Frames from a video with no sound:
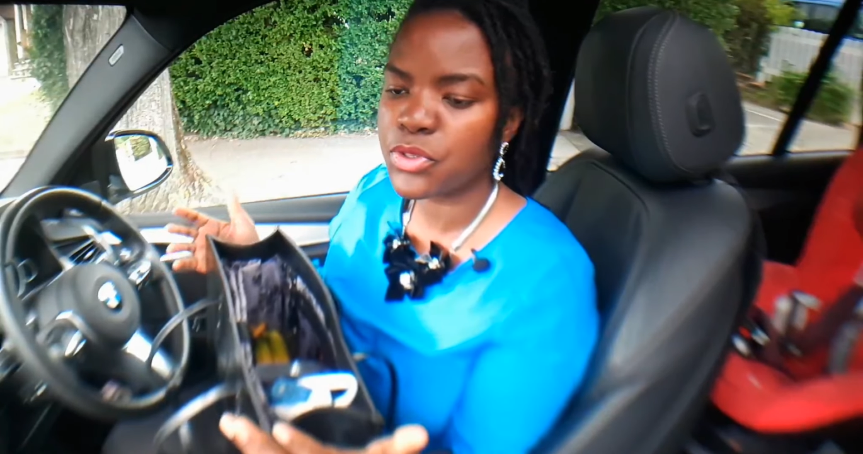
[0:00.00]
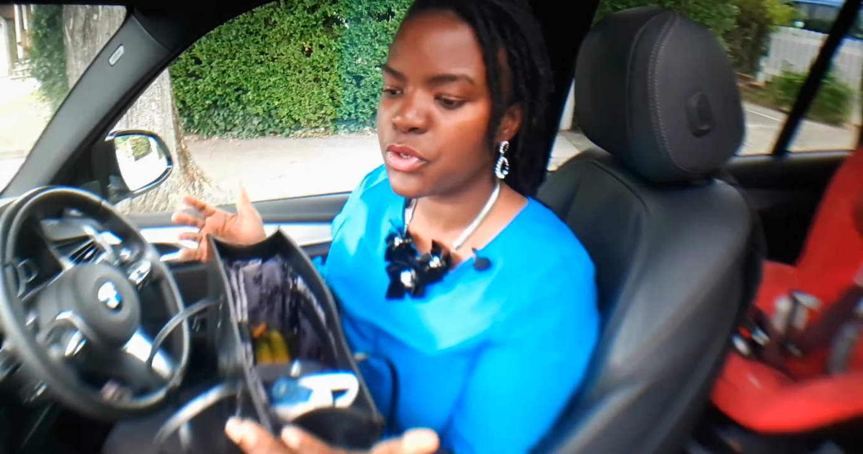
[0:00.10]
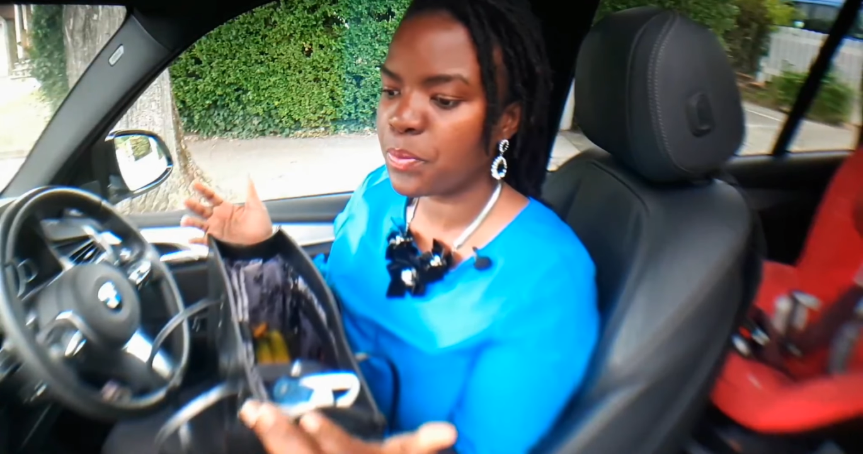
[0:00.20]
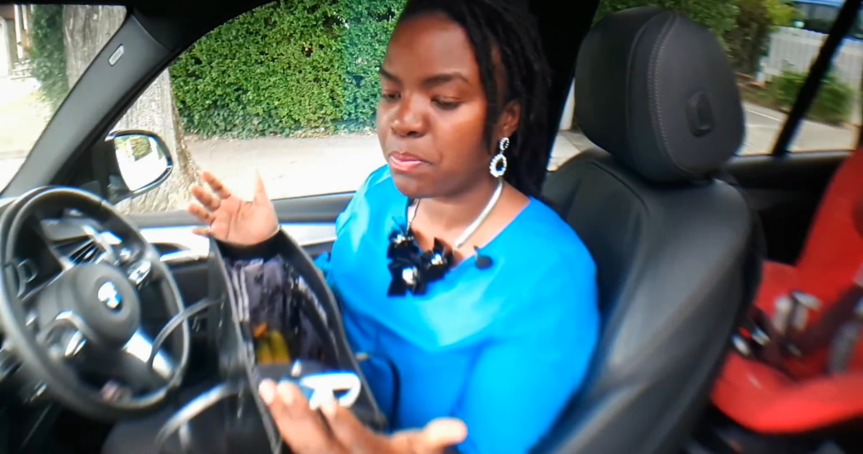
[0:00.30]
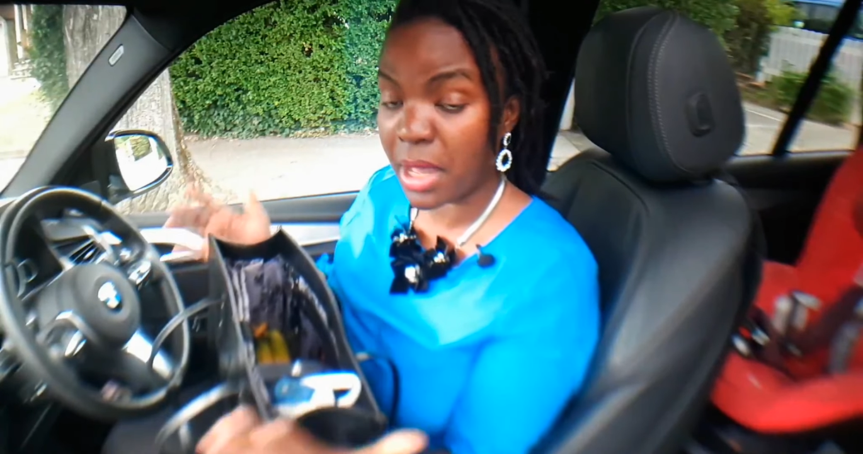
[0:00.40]

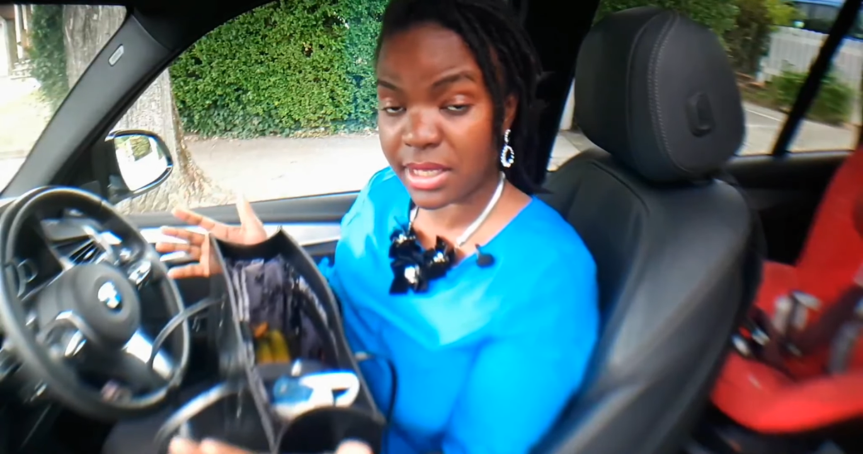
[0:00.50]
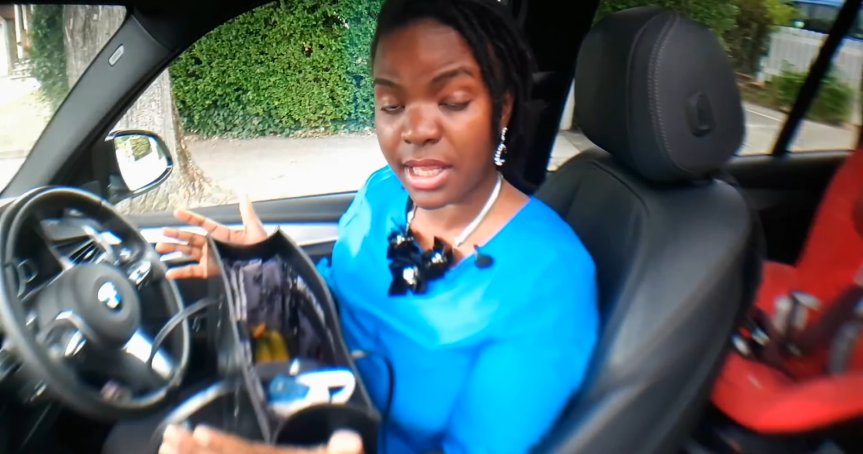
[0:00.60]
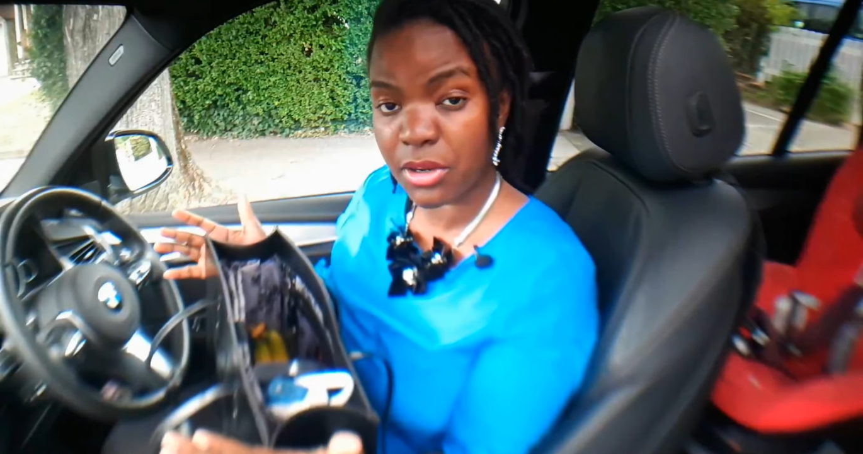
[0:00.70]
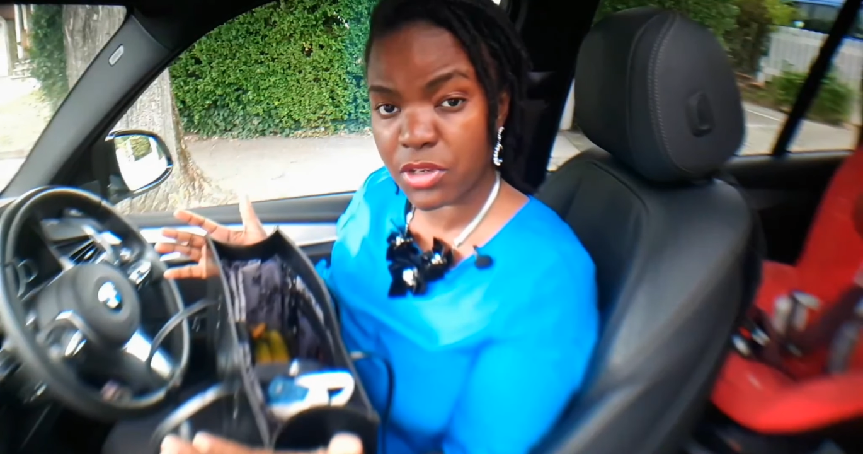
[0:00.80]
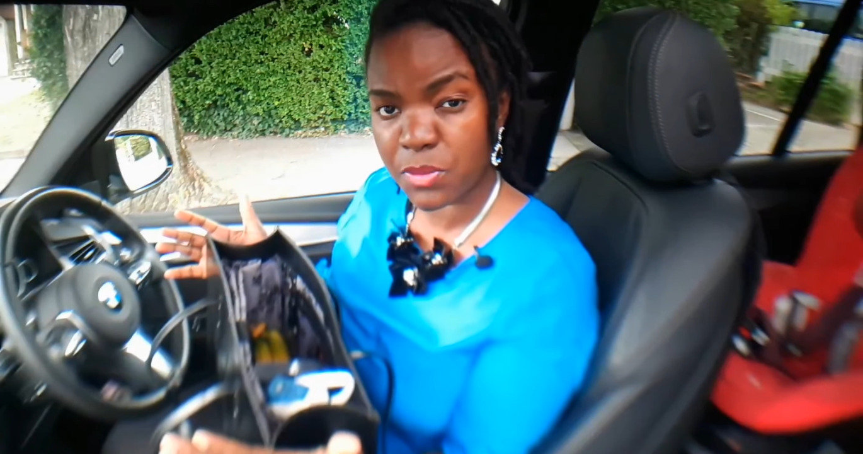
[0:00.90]
to pack
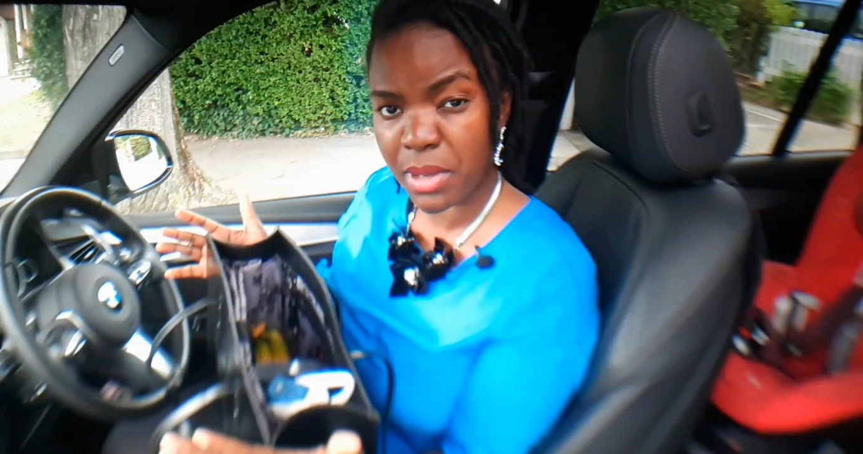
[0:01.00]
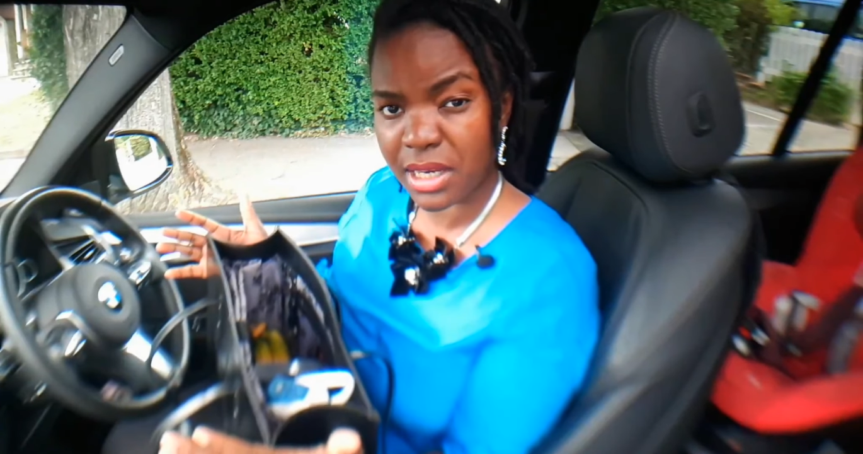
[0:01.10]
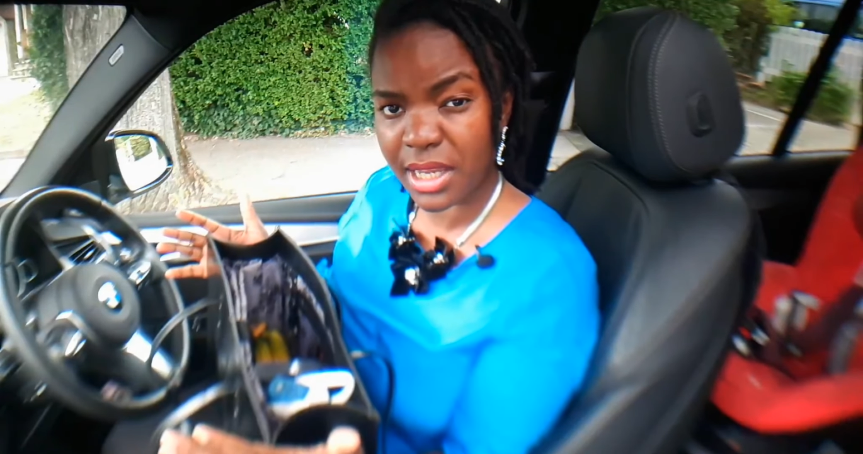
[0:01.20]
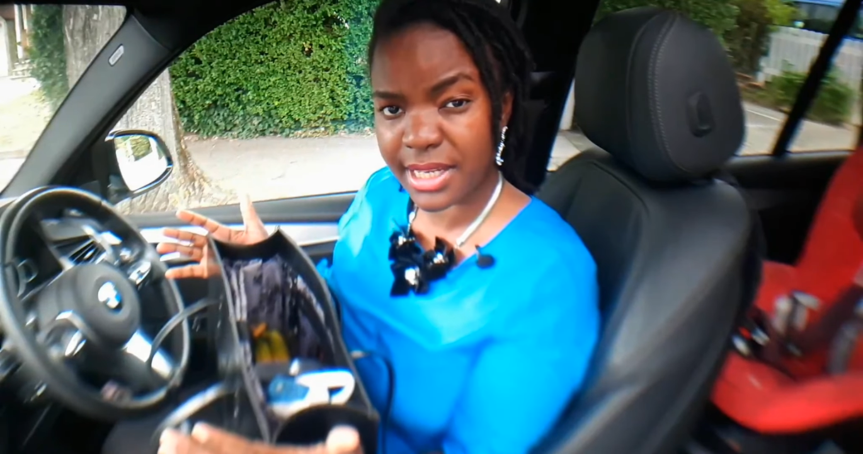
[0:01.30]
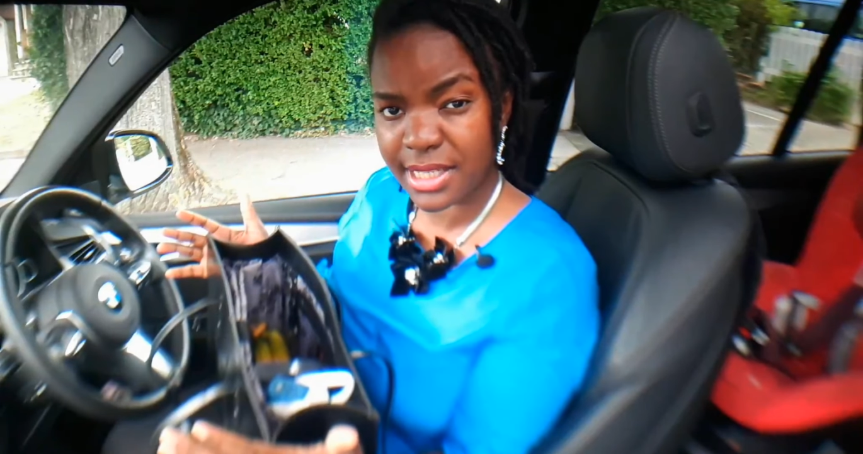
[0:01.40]
their lunch
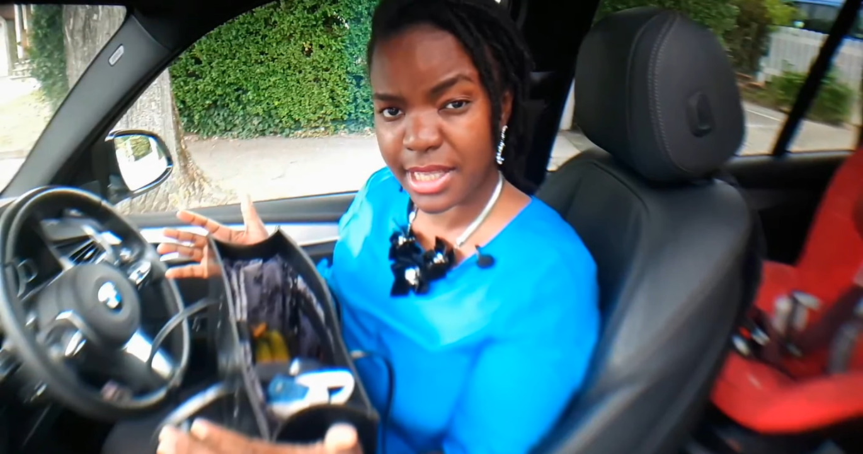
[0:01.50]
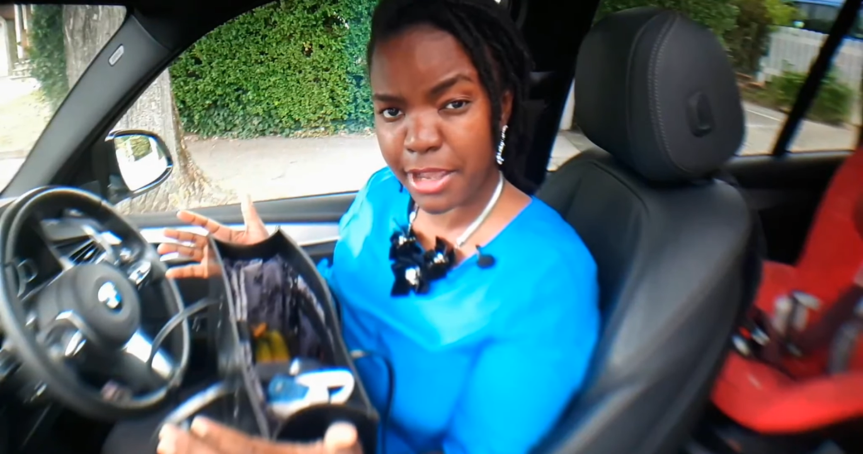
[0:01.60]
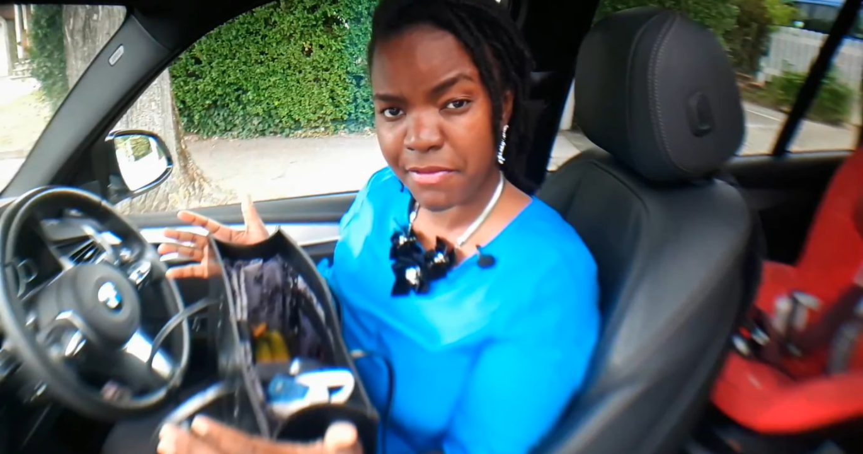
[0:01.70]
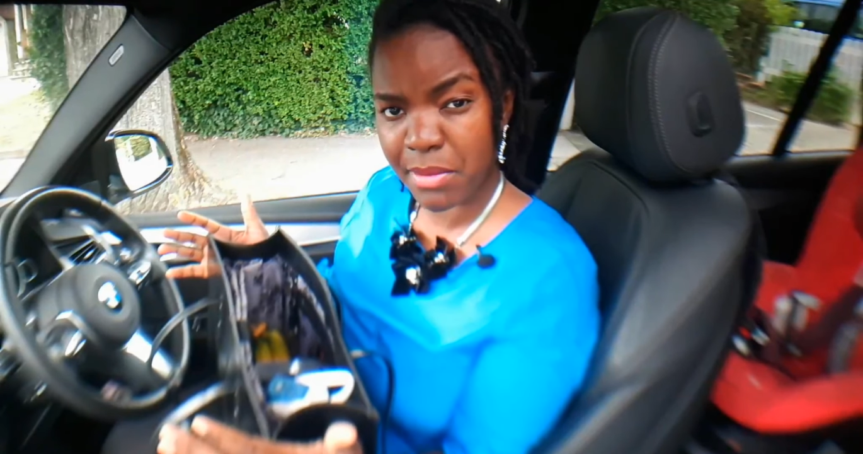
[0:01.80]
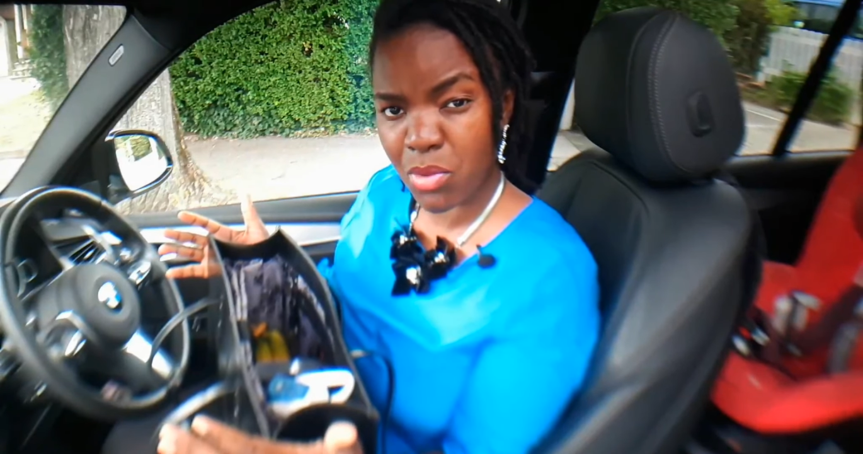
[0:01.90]
bag like this
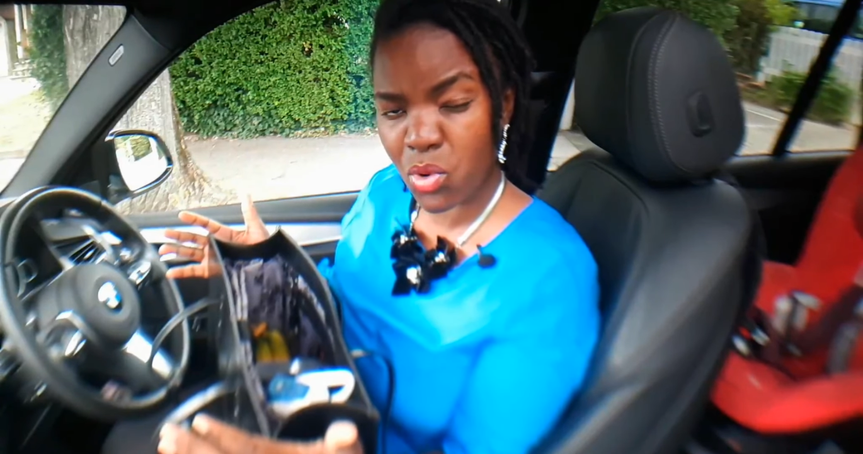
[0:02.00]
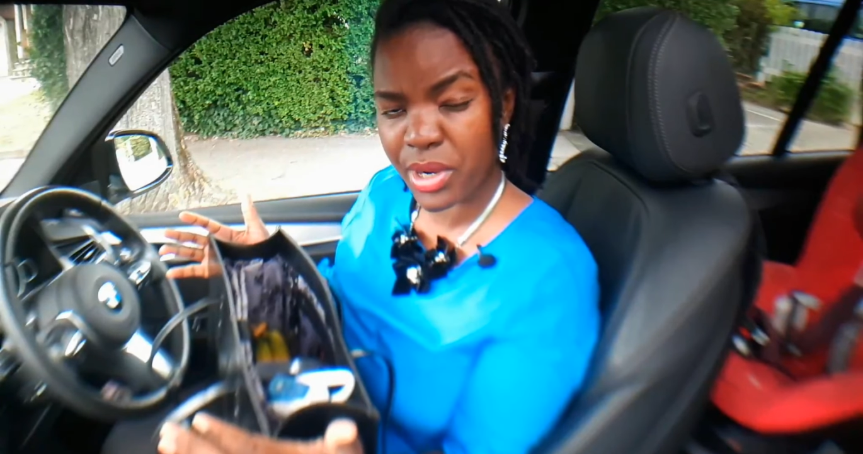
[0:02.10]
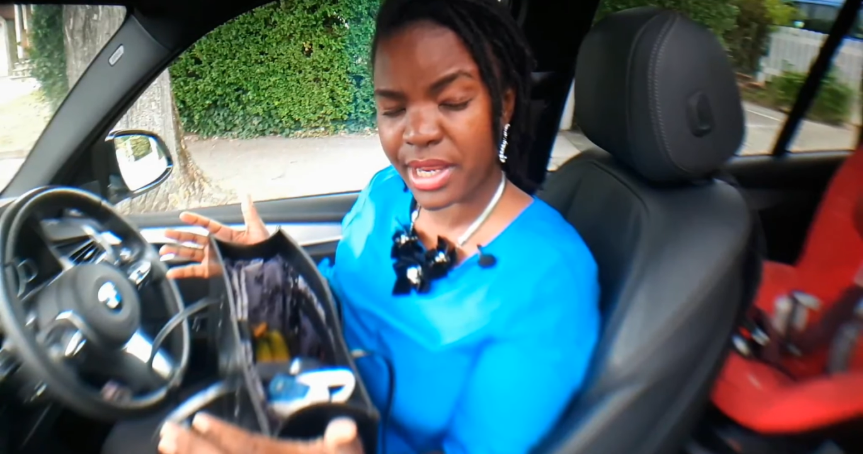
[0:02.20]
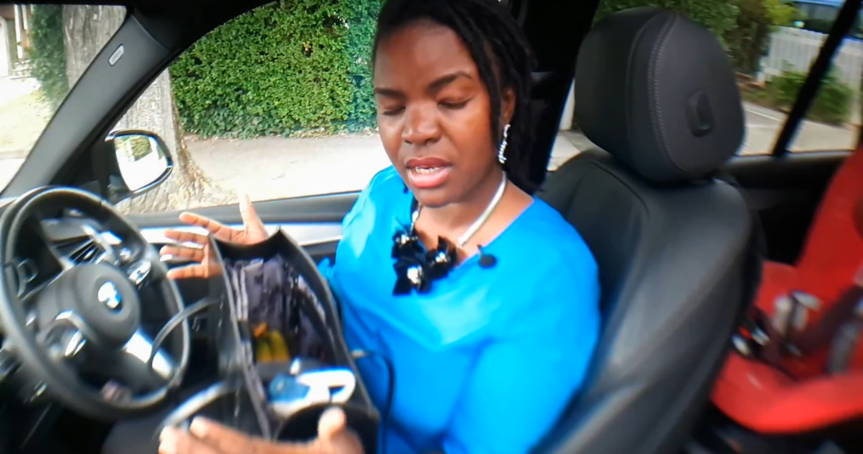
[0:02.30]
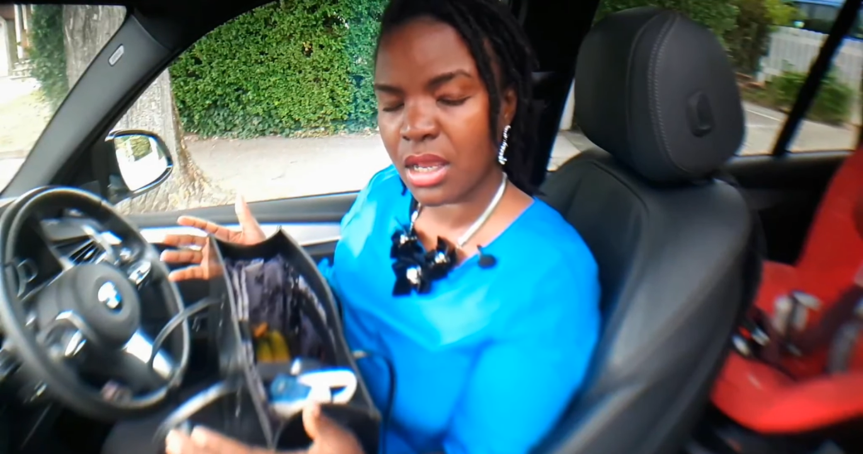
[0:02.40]
every
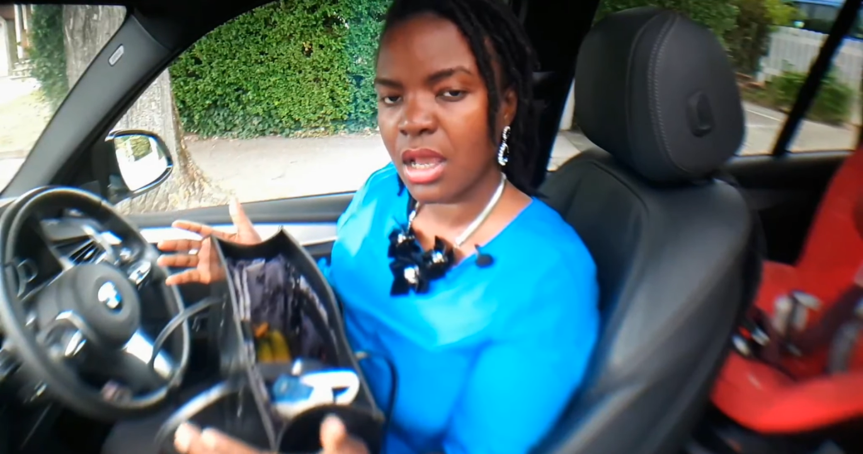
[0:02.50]
morning.